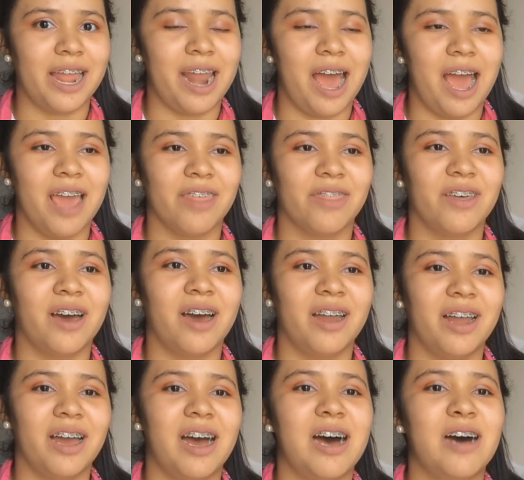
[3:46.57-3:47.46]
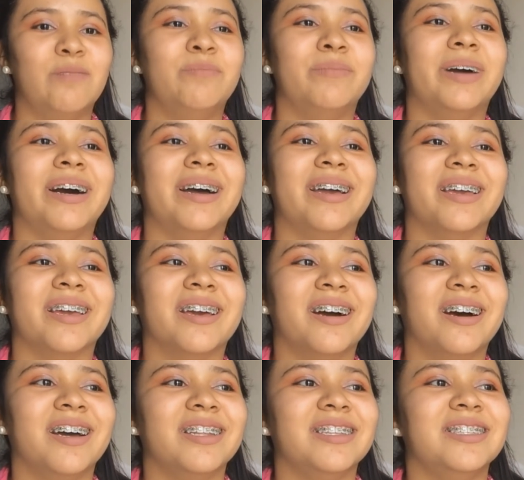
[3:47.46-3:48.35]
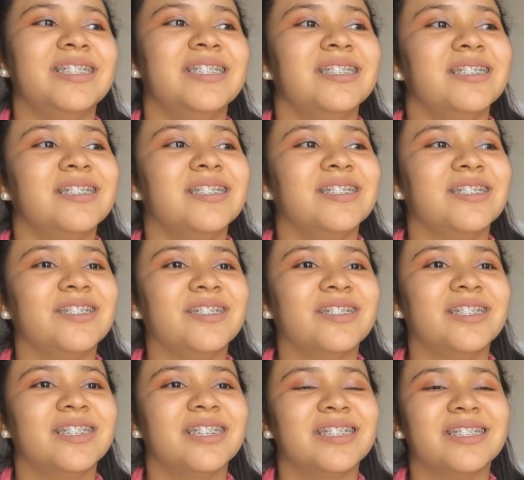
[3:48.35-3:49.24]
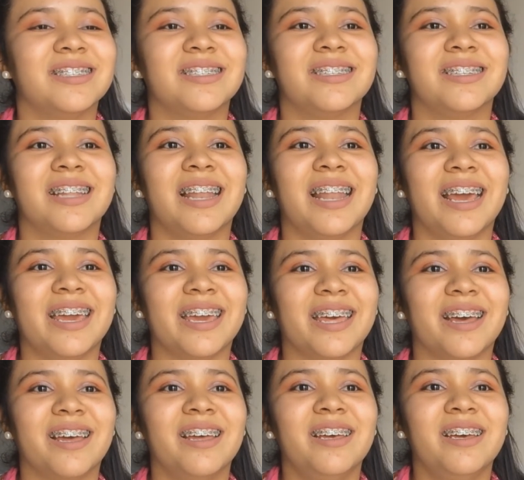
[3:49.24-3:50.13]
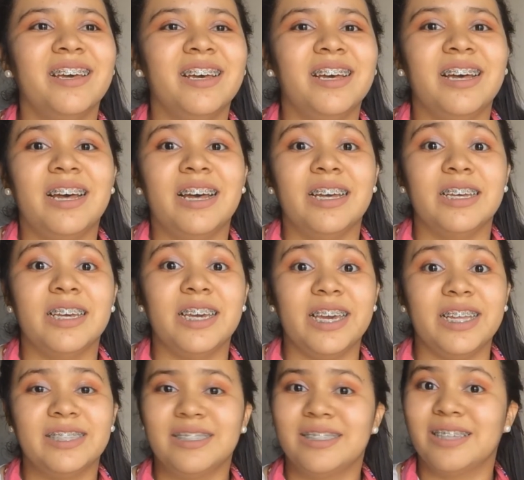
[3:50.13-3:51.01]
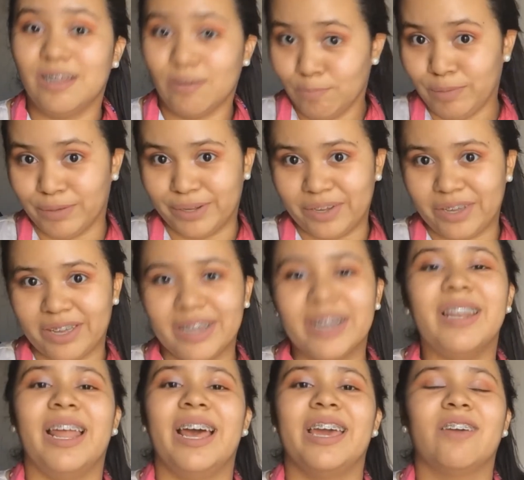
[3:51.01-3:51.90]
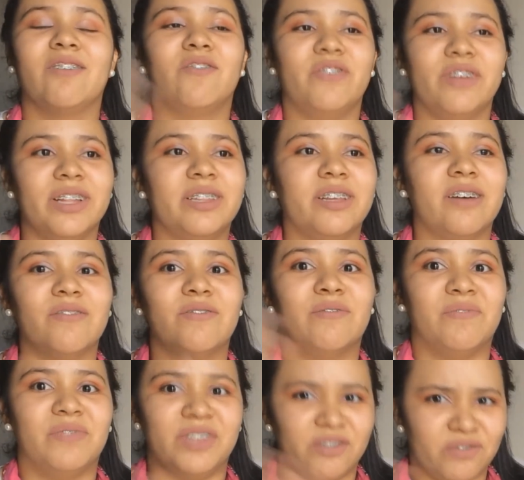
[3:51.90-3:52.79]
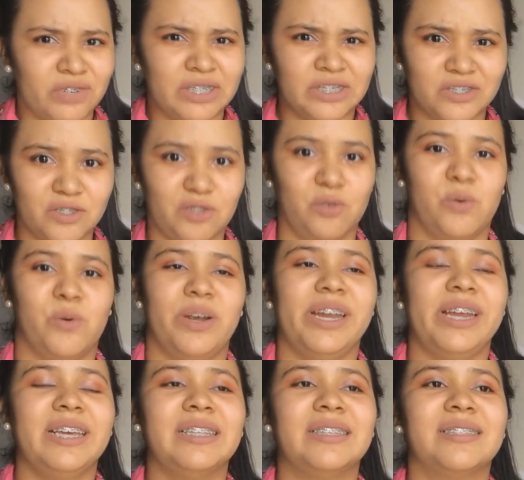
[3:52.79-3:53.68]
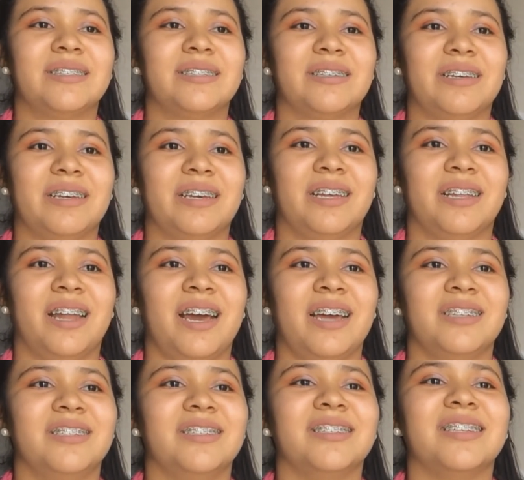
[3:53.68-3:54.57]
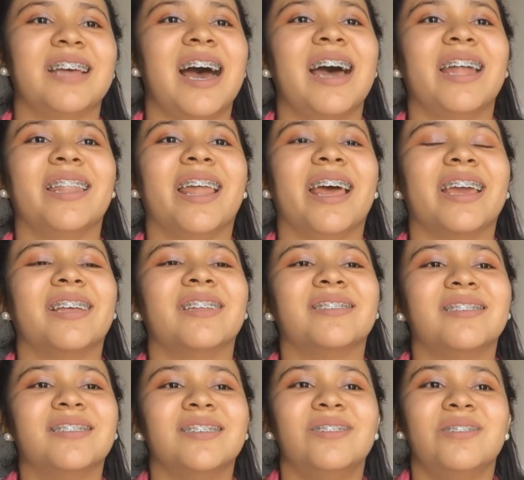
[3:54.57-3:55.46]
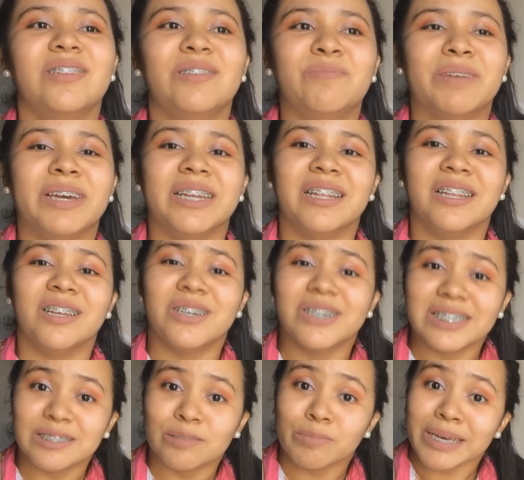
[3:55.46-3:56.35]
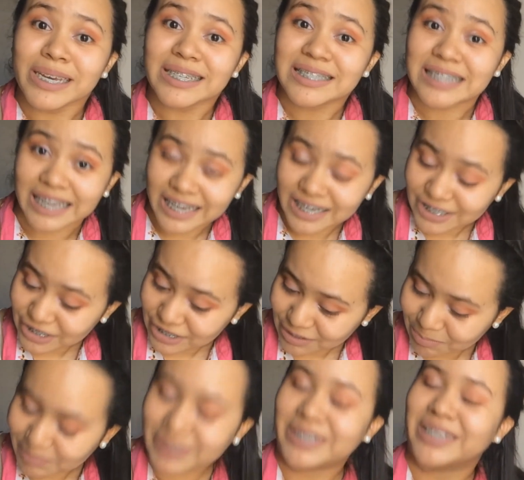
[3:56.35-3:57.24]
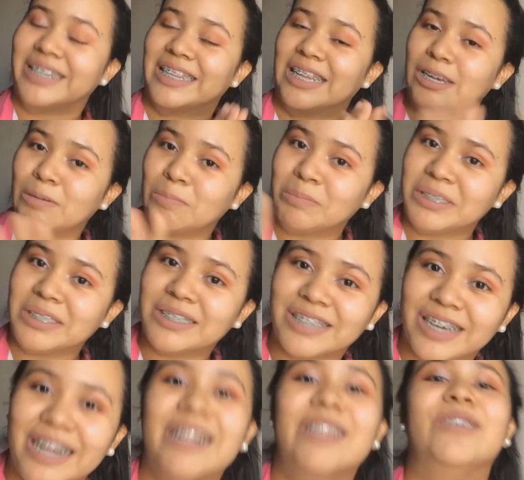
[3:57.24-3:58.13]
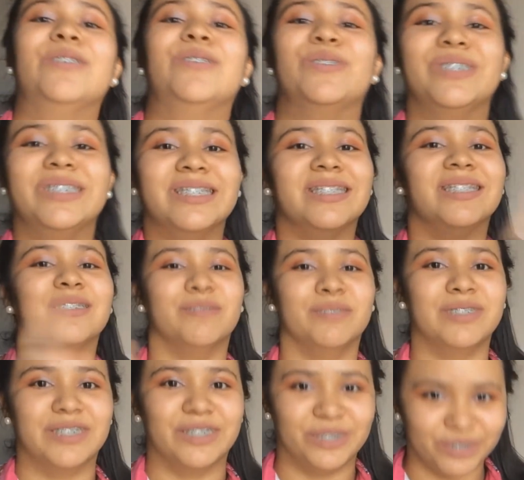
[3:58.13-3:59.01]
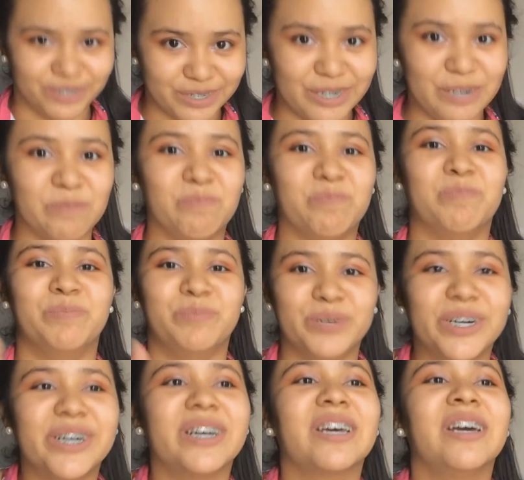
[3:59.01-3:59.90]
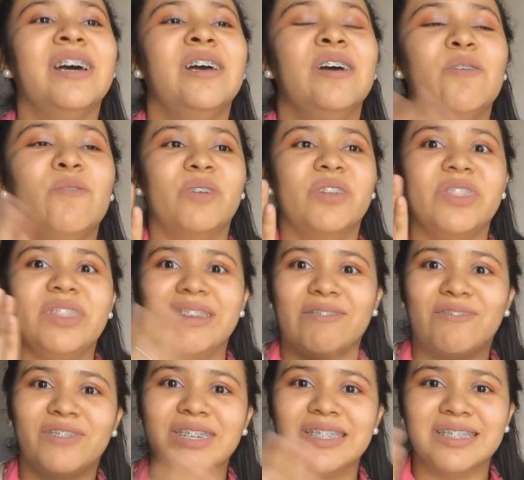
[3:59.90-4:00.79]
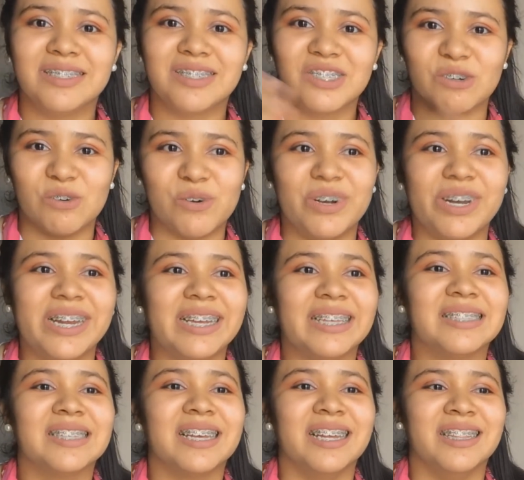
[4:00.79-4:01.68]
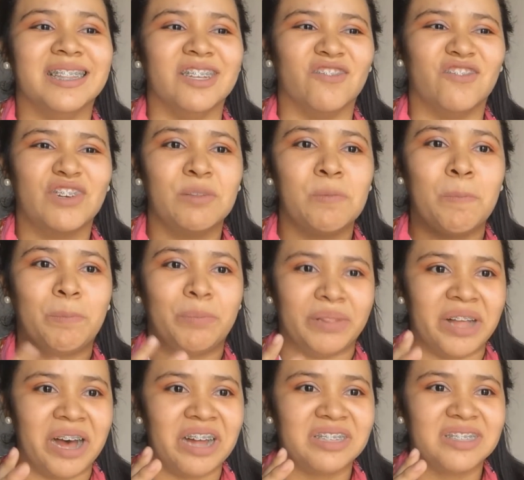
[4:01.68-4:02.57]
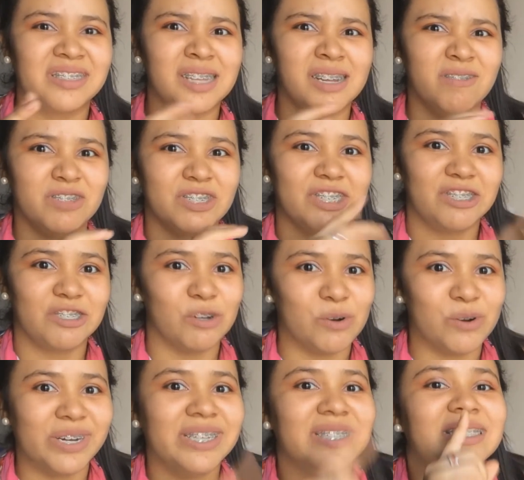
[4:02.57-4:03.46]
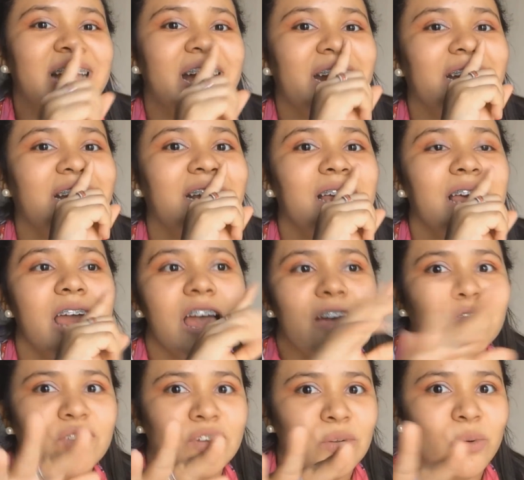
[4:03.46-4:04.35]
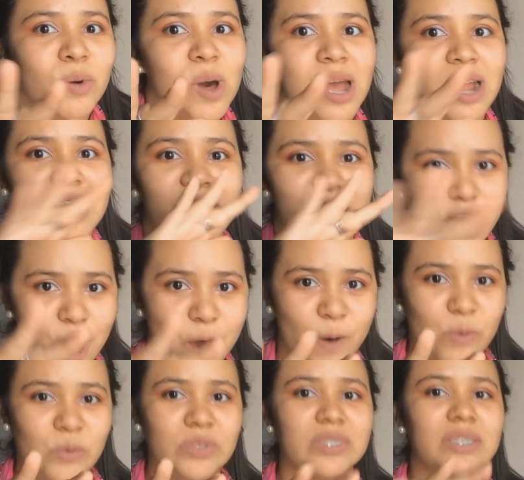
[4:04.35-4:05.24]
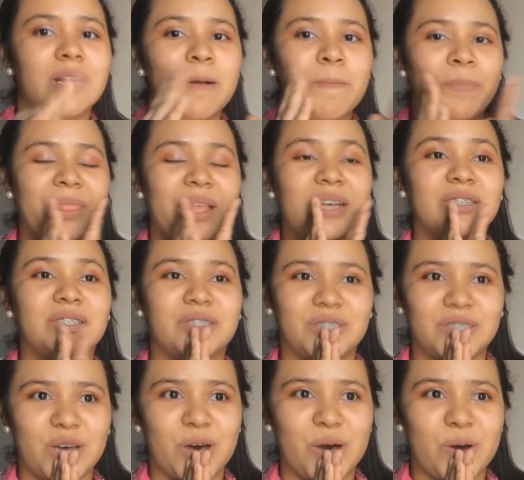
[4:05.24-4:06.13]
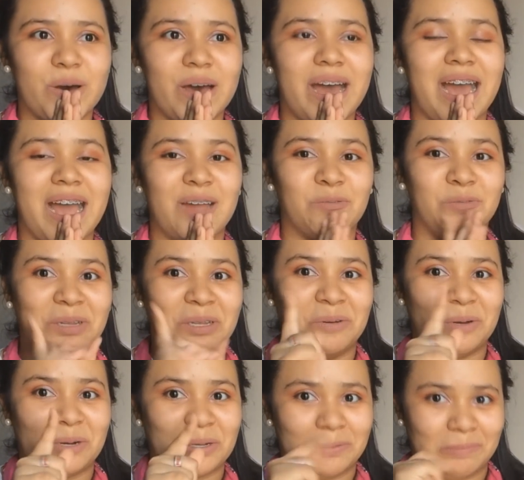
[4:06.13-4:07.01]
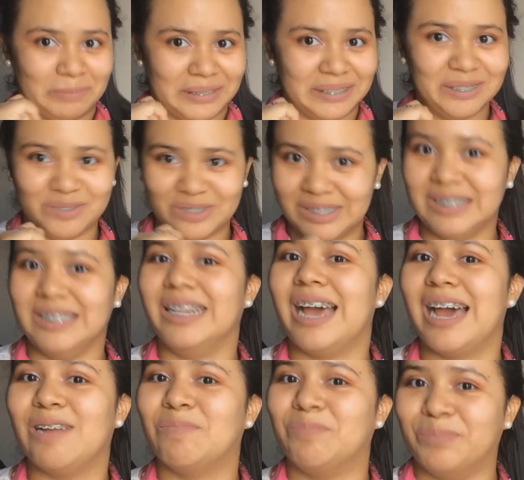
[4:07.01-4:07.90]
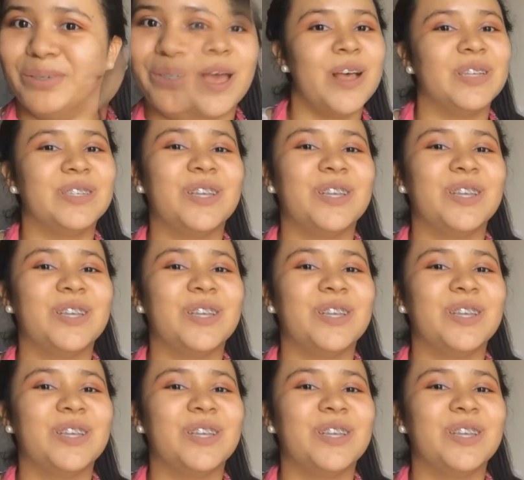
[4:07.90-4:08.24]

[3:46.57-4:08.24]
And I thought, oh my god, this is just like, it's a book like filled of different stories, and I just had like so many low expectations, but let me tell you, it's a good book with different stories and different plots of stories that everyone knows. So I really recommend reading that book.